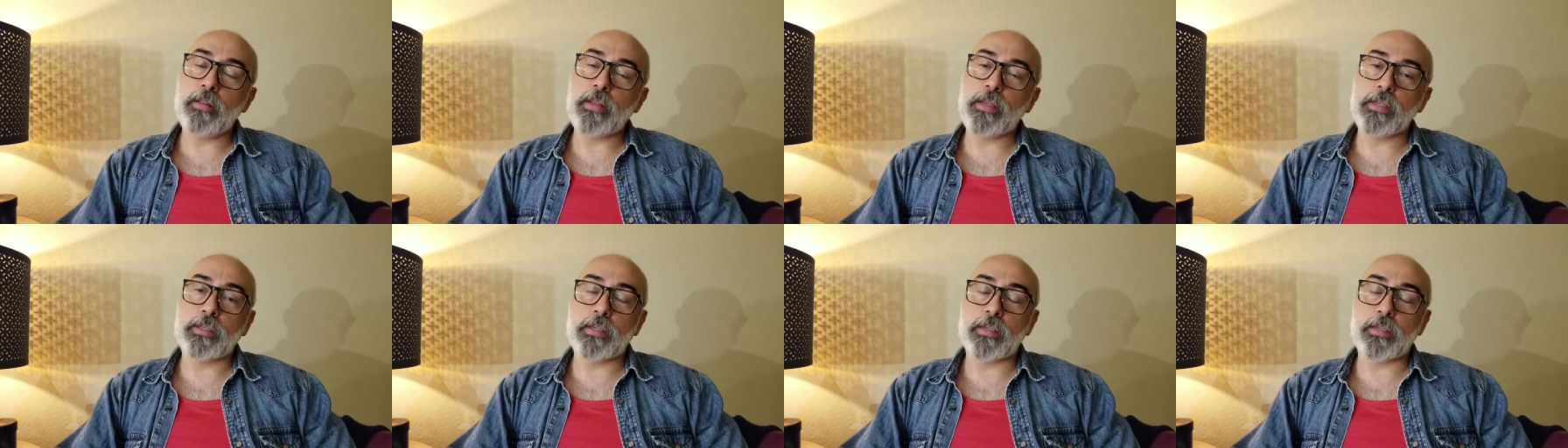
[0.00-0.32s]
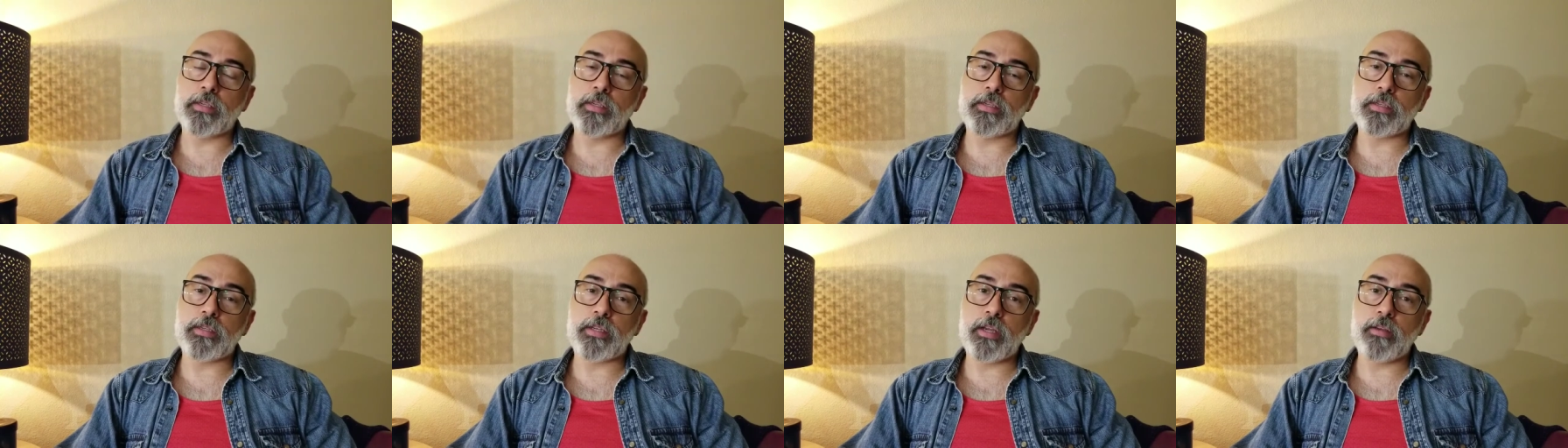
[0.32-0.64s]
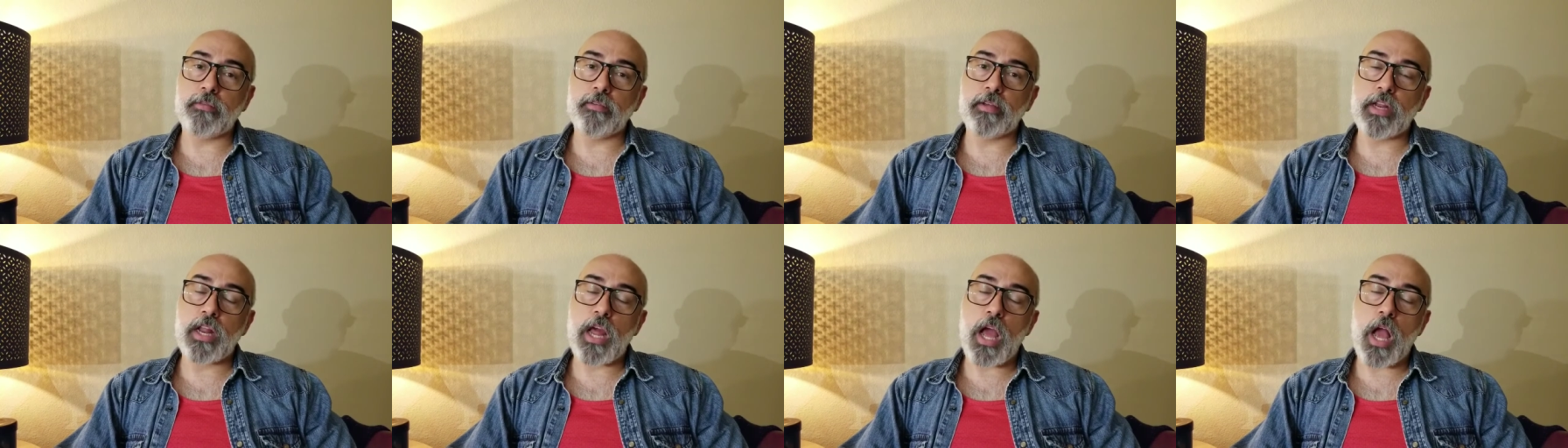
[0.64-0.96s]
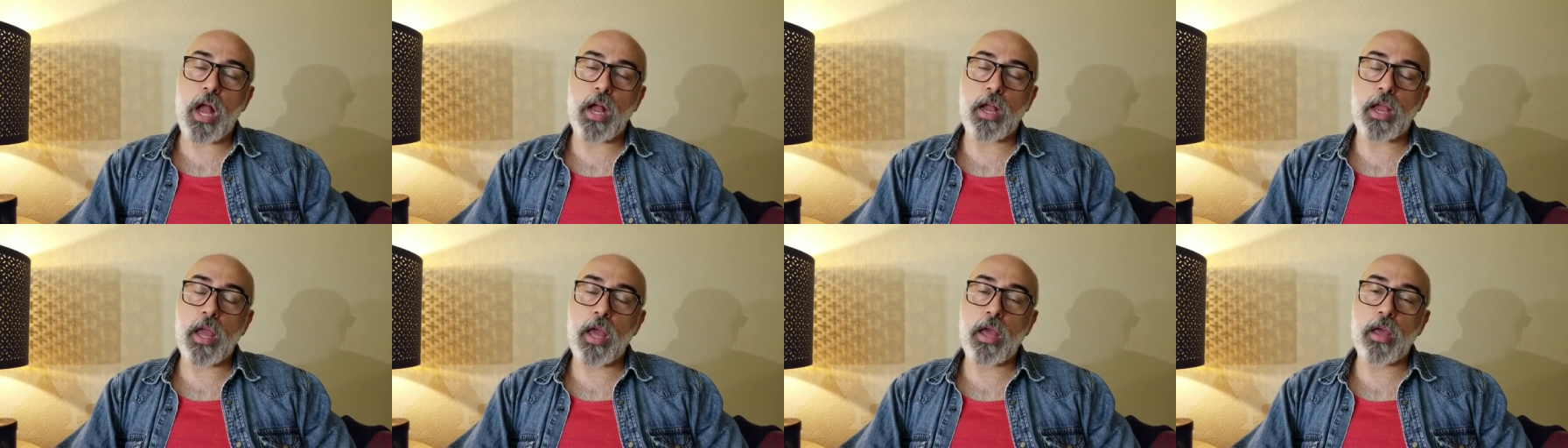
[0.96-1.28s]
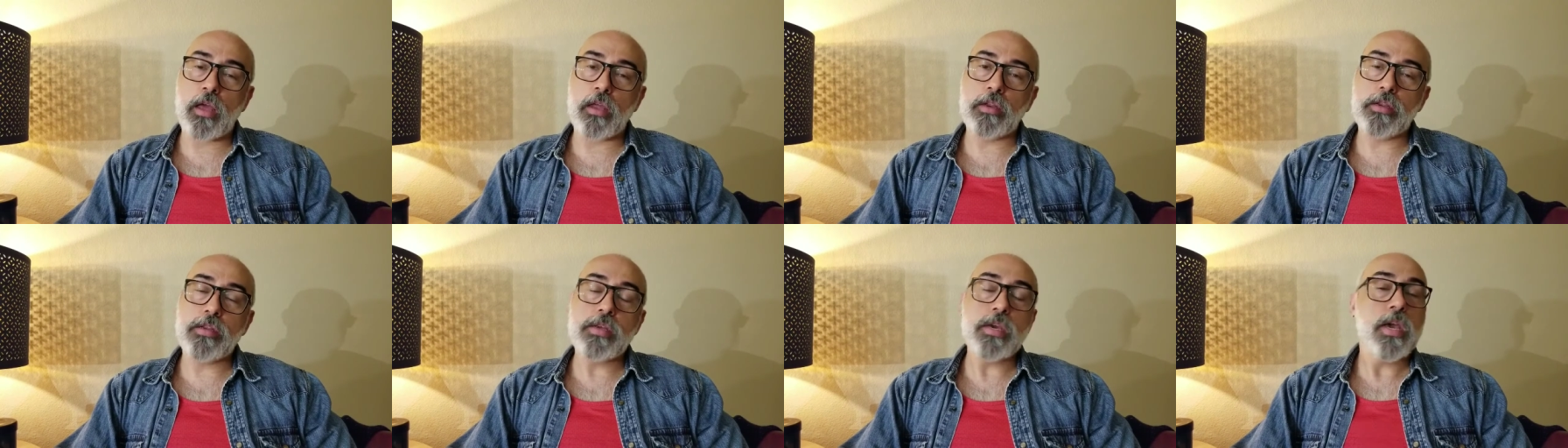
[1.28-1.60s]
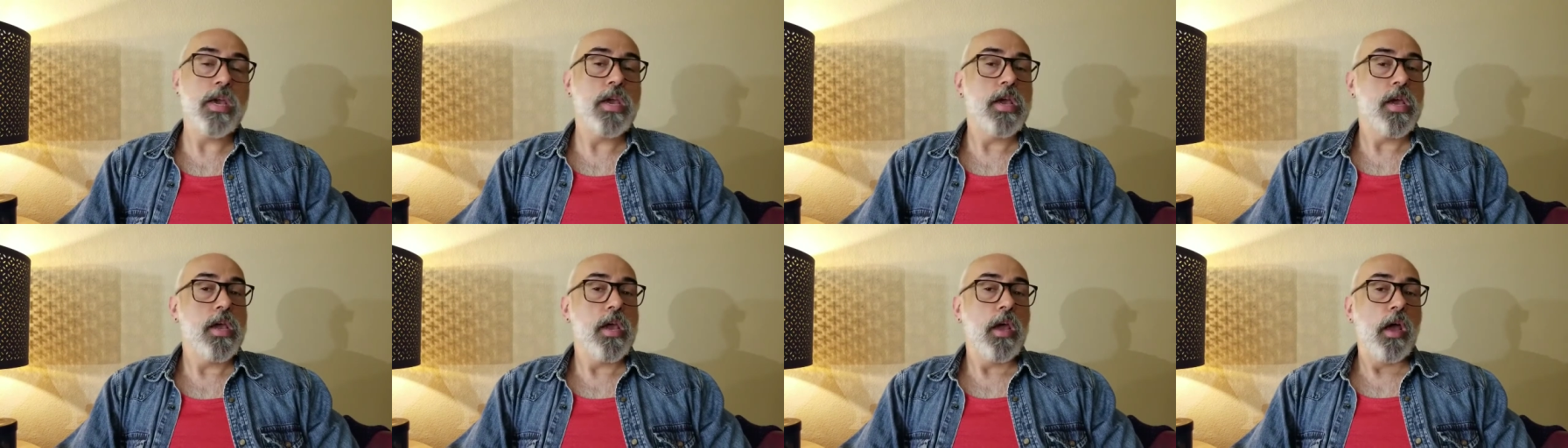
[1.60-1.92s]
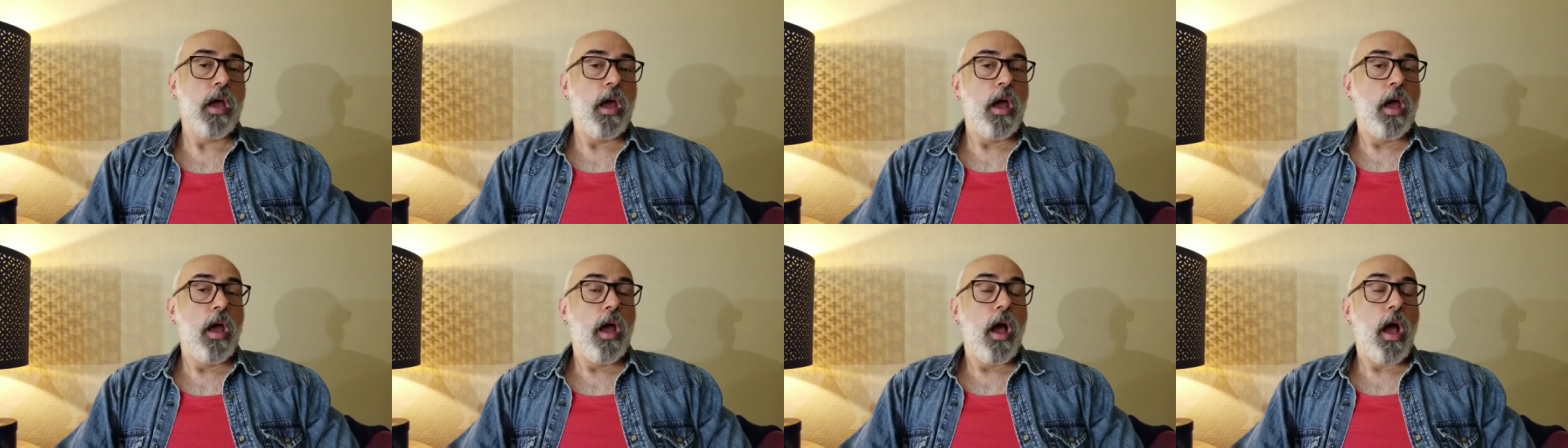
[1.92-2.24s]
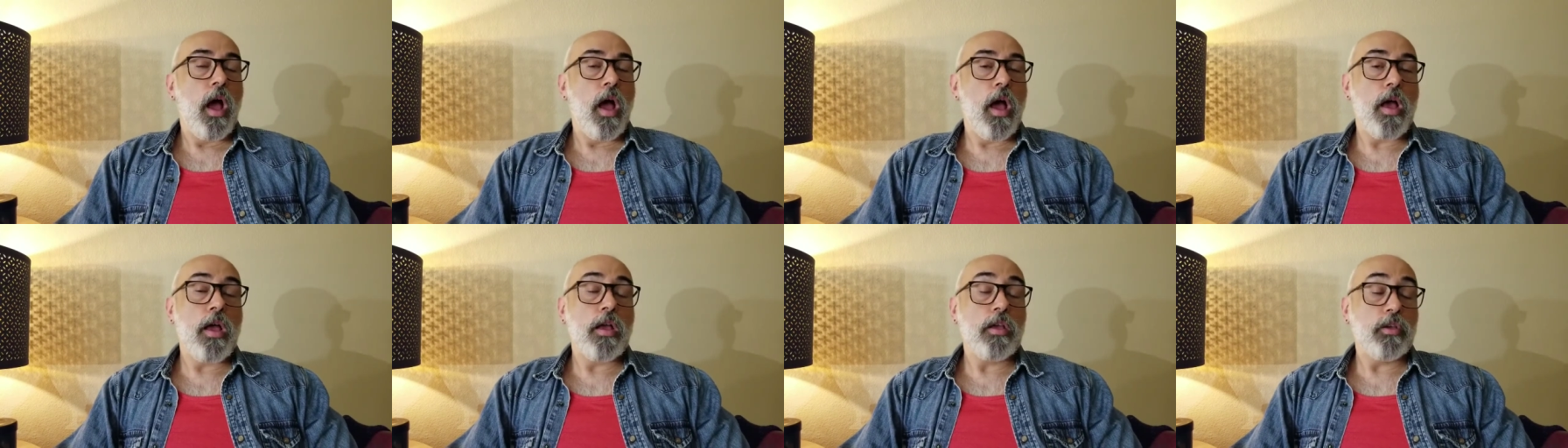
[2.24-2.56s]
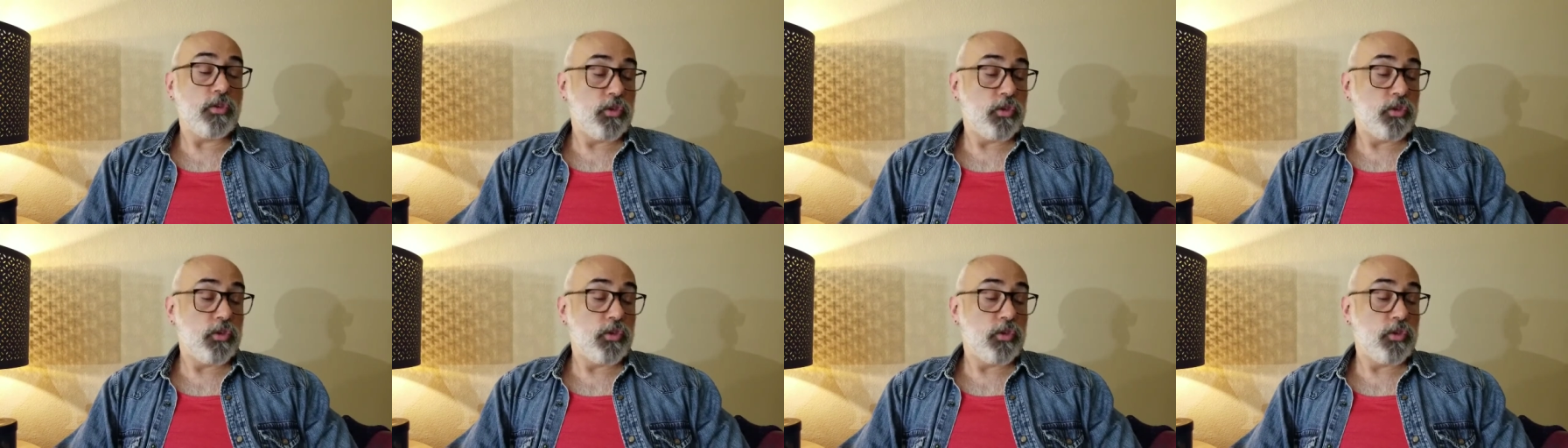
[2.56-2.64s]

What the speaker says: This is Steven again. I'm